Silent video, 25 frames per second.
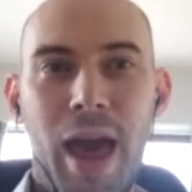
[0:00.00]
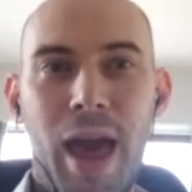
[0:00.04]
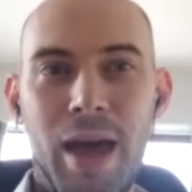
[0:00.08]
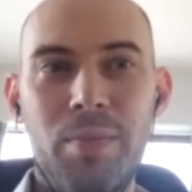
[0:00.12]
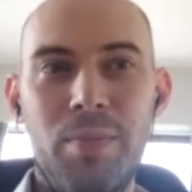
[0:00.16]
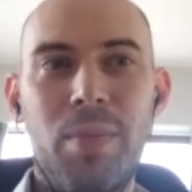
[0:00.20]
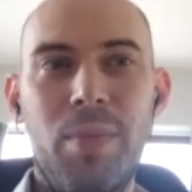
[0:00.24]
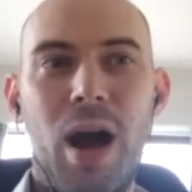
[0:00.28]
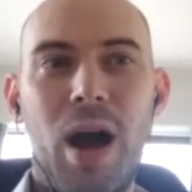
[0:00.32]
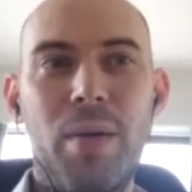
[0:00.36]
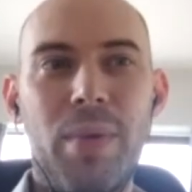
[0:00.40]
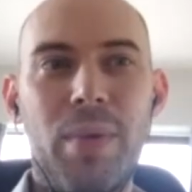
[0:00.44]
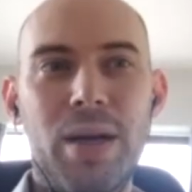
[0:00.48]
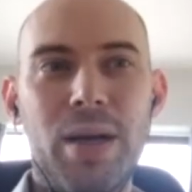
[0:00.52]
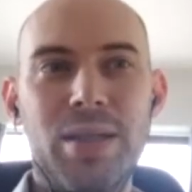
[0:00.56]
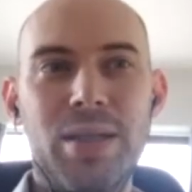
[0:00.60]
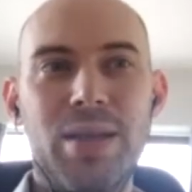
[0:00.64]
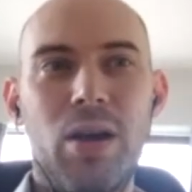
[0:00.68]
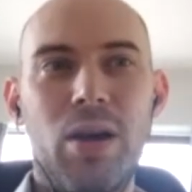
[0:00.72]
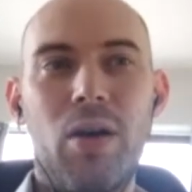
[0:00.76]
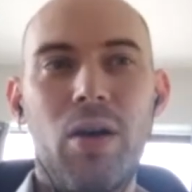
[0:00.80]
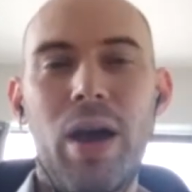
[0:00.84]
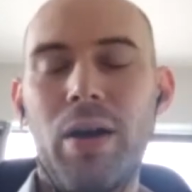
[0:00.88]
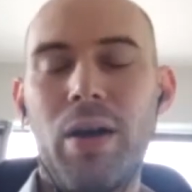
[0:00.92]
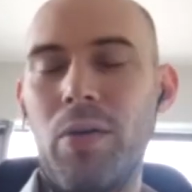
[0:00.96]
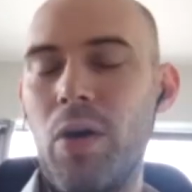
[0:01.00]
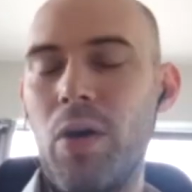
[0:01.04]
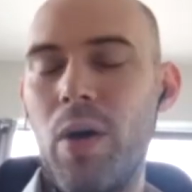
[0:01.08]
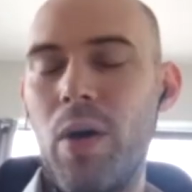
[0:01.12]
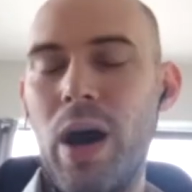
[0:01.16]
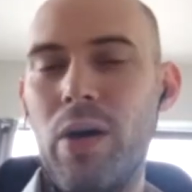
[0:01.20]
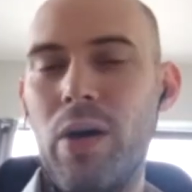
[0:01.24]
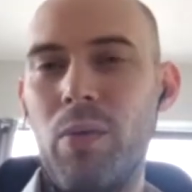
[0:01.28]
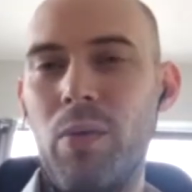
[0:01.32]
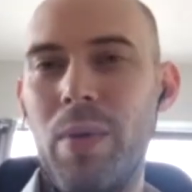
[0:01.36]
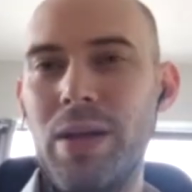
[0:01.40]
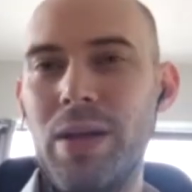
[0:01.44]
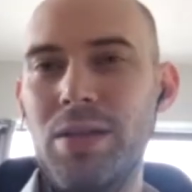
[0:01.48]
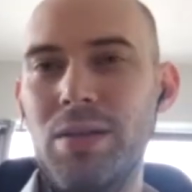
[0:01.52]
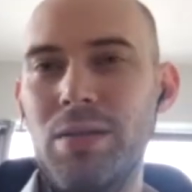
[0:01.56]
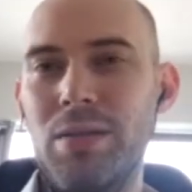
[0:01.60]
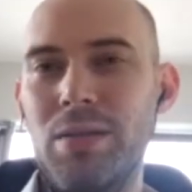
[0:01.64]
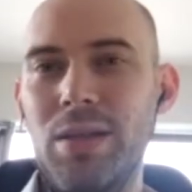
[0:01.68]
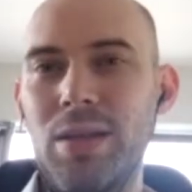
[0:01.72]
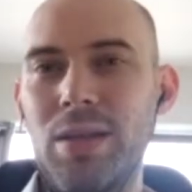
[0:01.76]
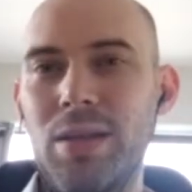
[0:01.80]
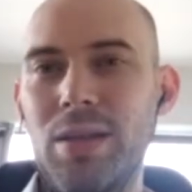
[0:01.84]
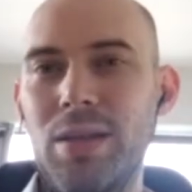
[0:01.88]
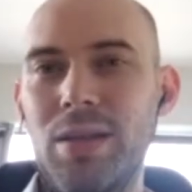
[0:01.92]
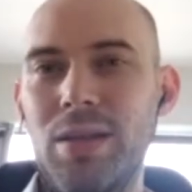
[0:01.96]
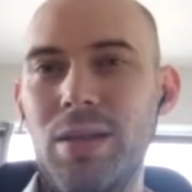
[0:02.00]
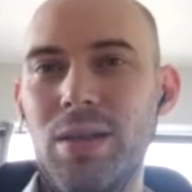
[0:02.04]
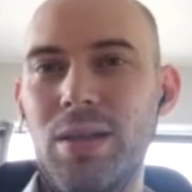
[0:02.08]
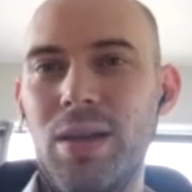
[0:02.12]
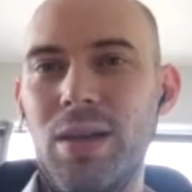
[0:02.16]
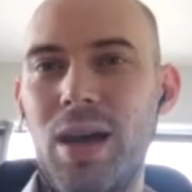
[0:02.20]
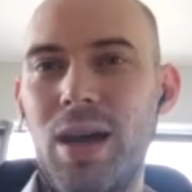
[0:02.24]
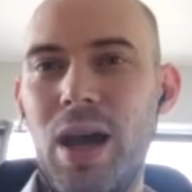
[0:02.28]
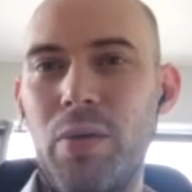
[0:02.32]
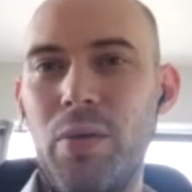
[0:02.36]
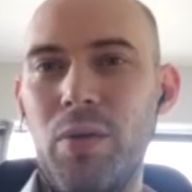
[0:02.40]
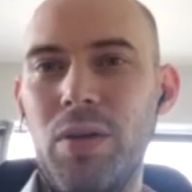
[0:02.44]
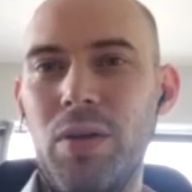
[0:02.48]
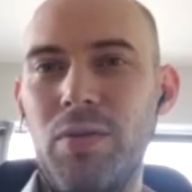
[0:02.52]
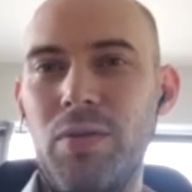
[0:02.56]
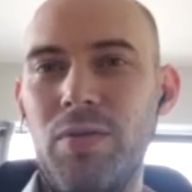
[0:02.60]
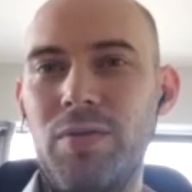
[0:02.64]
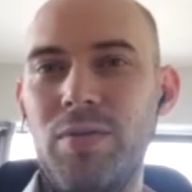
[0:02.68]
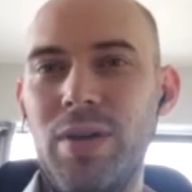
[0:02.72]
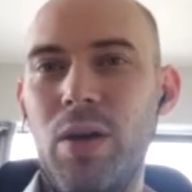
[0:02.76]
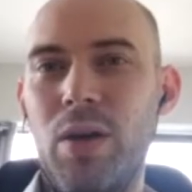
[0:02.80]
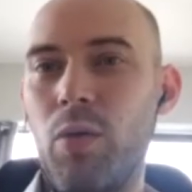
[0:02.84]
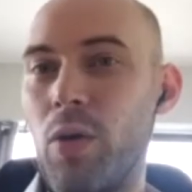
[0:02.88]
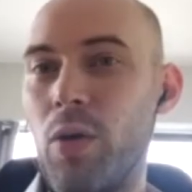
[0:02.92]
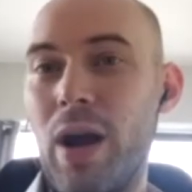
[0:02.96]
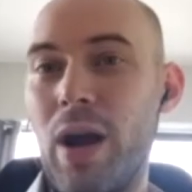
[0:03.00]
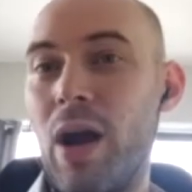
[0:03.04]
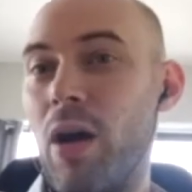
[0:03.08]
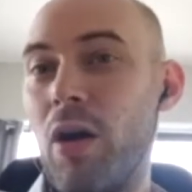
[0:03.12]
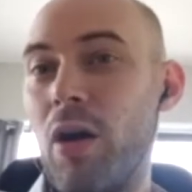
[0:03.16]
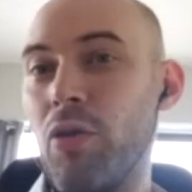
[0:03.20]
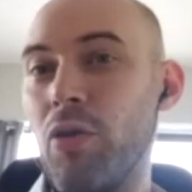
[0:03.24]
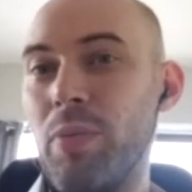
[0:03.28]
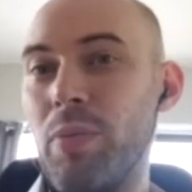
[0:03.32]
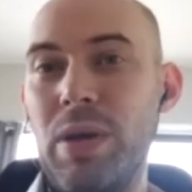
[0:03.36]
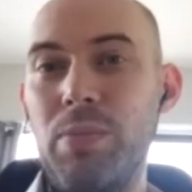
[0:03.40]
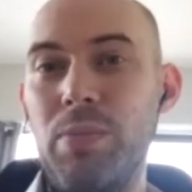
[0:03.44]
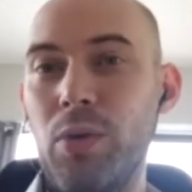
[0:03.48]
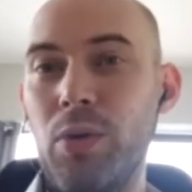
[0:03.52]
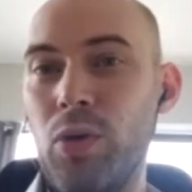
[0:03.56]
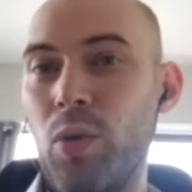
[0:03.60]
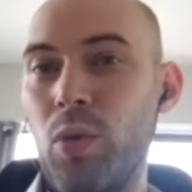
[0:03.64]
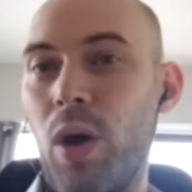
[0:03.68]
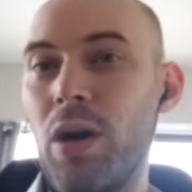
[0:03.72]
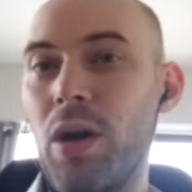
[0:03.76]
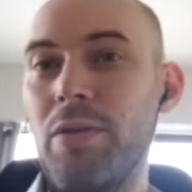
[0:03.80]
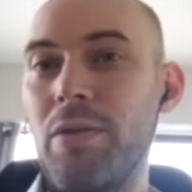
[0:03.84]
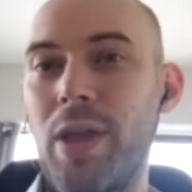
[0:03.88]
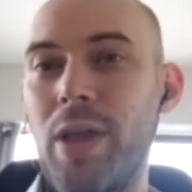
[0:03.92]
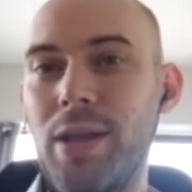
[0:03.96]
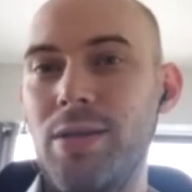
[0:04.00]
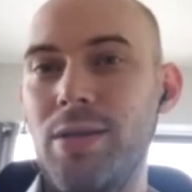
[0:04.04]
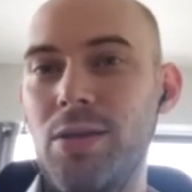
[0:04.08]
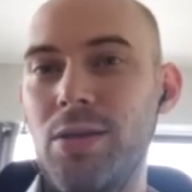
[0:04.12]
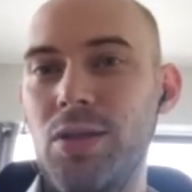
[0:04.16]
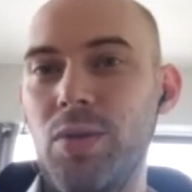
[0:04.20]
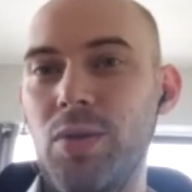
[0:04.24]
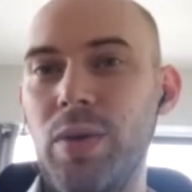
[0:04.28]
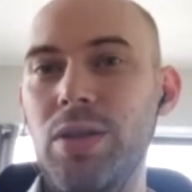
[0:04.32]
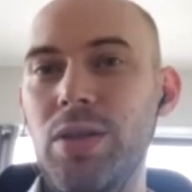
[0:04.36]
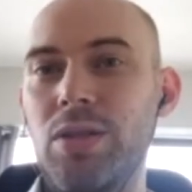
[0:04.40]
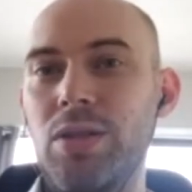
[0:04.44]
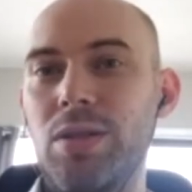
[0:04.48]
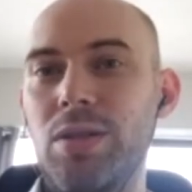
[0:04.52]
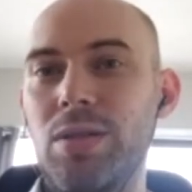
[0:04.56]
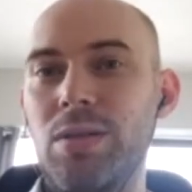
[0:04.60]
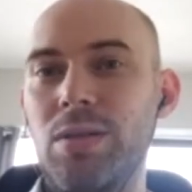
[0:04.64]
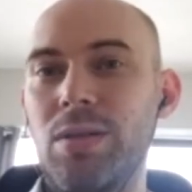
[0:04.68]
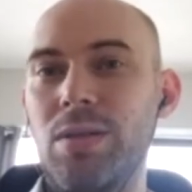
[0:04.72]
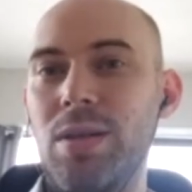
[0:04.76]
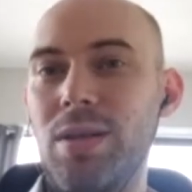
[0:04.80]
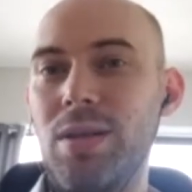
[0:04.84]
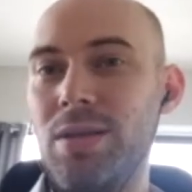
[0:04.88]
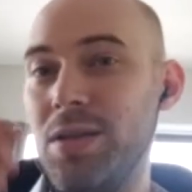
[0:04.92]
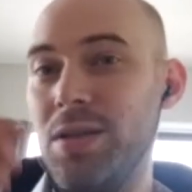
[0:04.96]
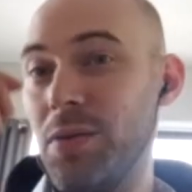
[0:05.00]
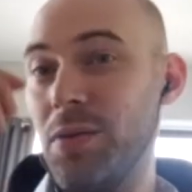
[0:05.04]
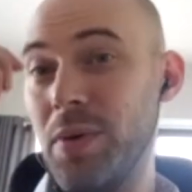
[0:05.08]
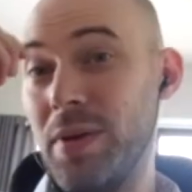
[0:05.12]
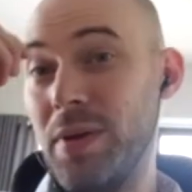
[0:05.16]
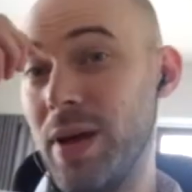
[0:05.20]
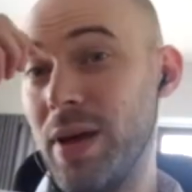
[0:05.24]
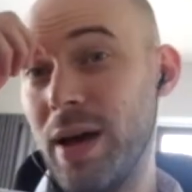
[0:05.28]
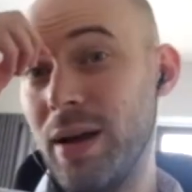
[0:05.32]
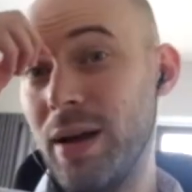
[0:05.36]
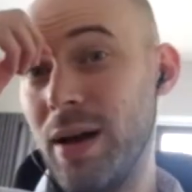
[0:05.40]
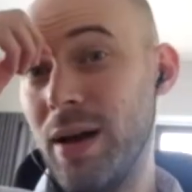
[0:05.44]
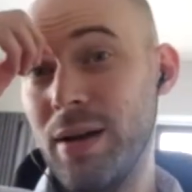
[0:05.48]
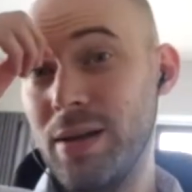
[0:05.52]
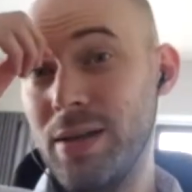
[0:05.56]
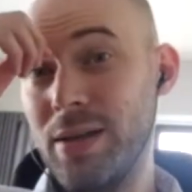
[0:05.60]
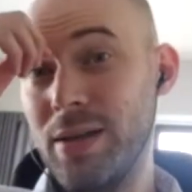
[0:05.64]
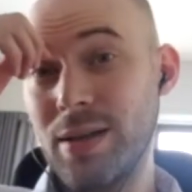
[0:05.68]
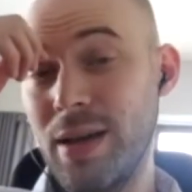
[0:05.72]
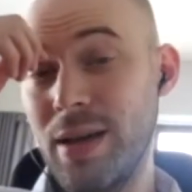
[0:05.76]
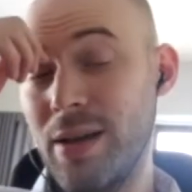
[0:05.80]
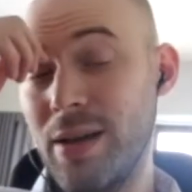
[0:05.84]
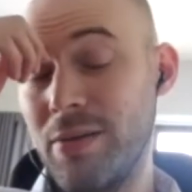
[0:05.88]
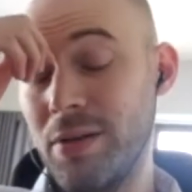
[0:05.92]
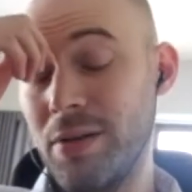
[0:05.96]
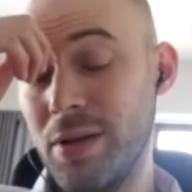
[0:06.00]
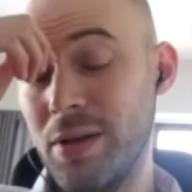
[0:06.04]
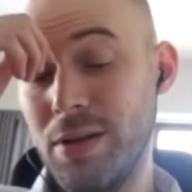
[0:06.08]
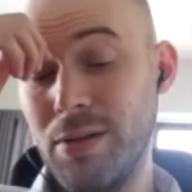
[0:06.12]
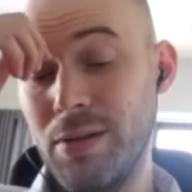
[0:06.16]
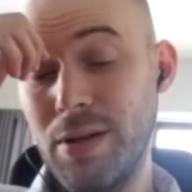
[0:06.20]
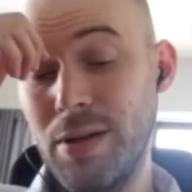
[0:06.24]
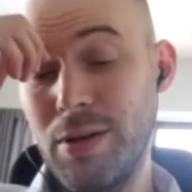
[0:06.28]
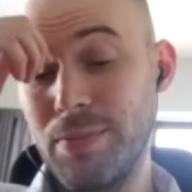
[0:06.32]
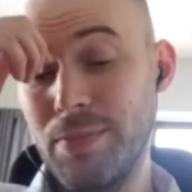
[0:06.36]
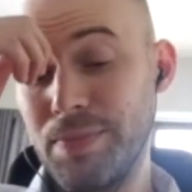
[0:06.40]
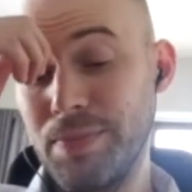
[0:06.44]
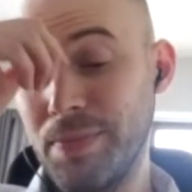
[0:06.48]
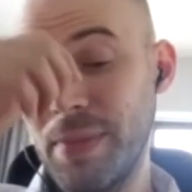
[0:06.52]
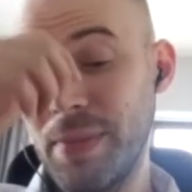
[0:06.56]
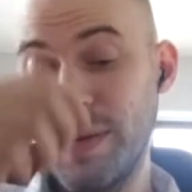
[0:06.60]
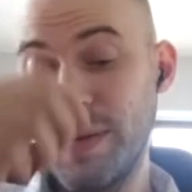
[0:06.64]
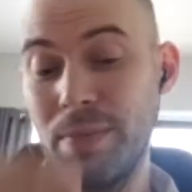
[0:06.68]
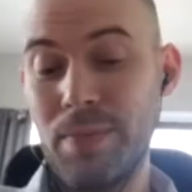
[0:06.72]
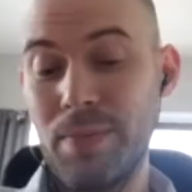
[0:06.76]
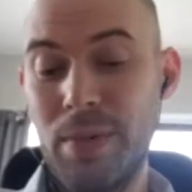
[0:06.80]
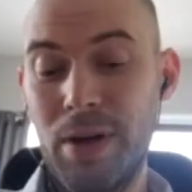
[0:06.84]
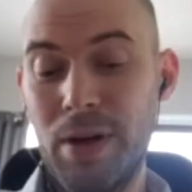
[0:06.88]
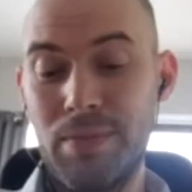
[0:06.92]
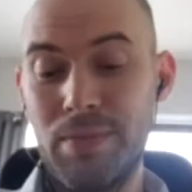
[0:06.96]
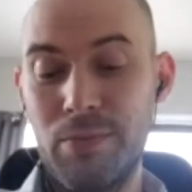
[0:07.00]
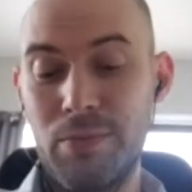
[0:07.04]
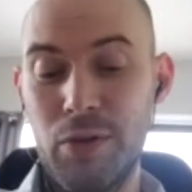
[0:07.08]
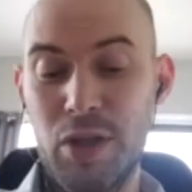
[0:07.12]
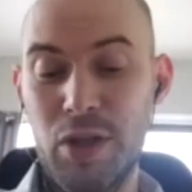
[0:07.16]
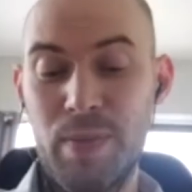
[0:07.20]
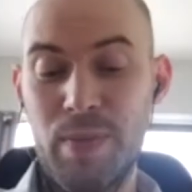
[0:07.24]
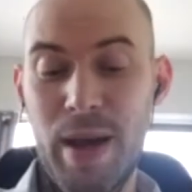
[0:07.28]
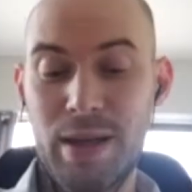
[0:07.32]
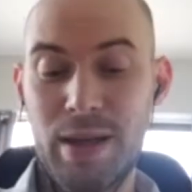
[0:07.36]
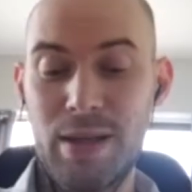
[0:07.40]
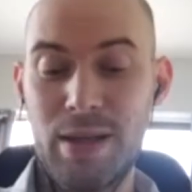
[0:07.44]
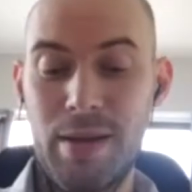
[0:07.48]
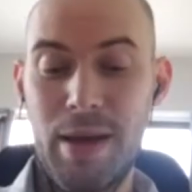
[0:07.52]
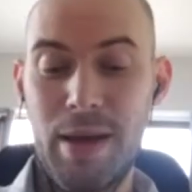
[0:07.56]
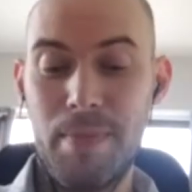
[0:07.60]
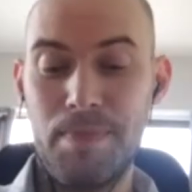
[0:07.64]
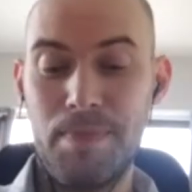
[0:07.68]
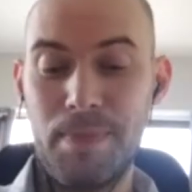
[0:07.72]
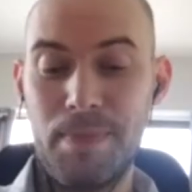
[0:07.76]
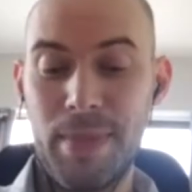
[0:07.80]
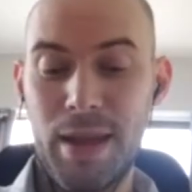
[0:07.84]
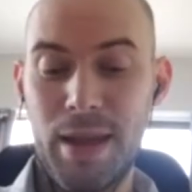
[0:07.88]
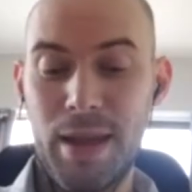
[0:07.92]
and by myself, I don't know how mentally I would have dealt, or how other people who are in that situation deal with that. Honestly, I really don't know, but respect to them.